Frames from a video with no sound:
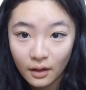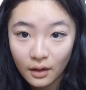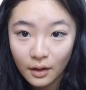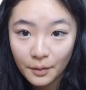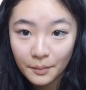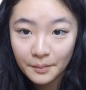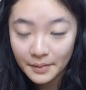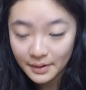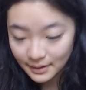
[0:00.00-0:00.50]

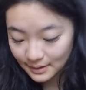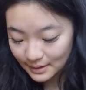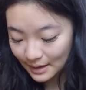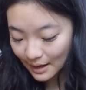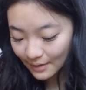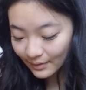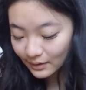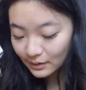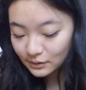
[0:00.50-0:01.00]
Um,
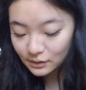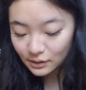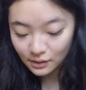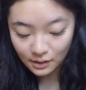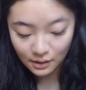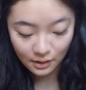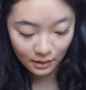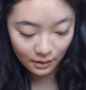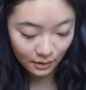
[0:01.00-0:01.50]
yeah, that is
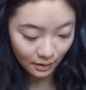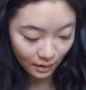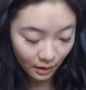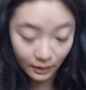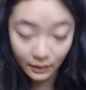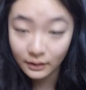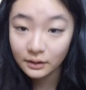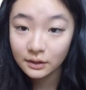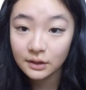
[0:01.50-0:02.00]
a,
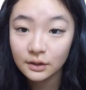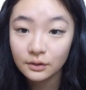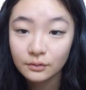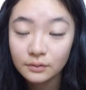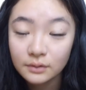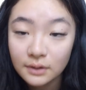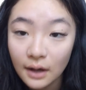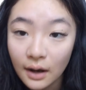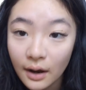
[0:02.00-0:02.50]
not a
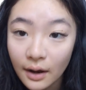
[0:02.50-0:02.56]
cute